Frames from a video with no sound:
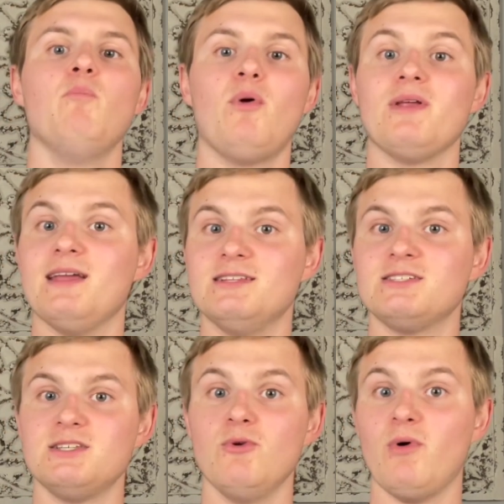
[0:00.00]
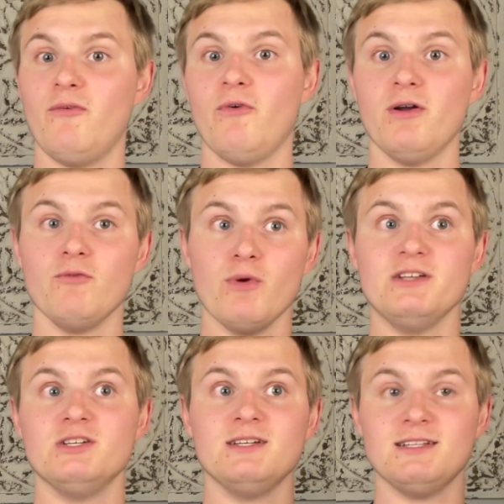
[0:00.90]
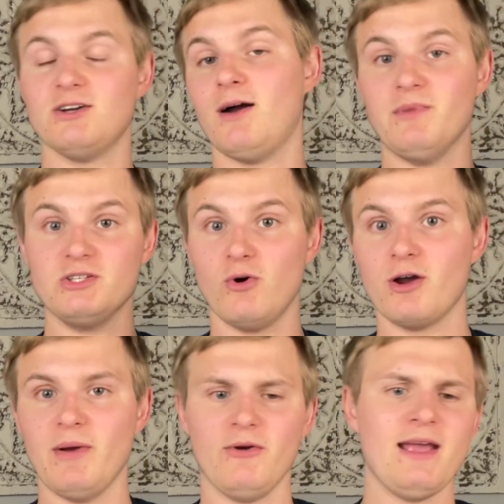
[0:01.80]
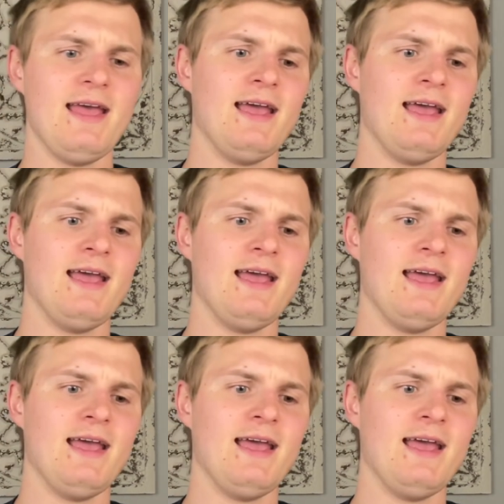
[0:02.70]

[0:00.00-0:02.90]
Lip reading: But it's still a fun region and time to talk about.